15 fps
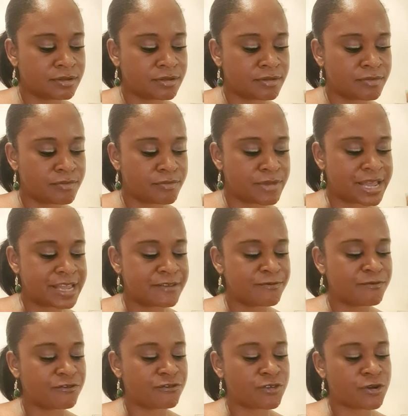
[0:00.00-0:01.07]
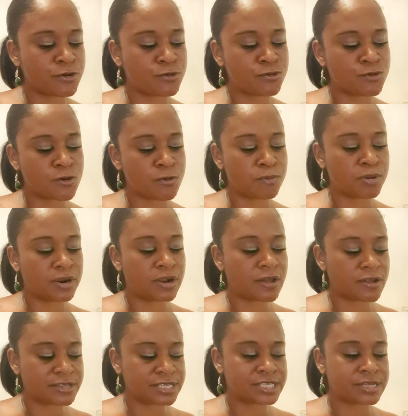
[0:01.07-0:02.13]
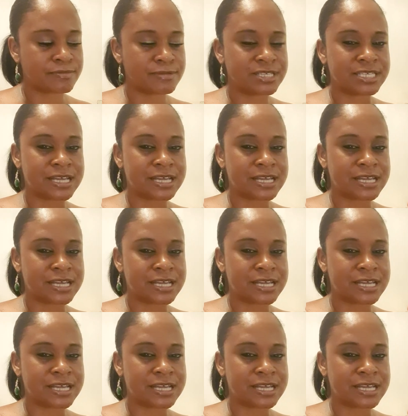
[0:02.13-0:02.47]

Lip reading: may throw or plant some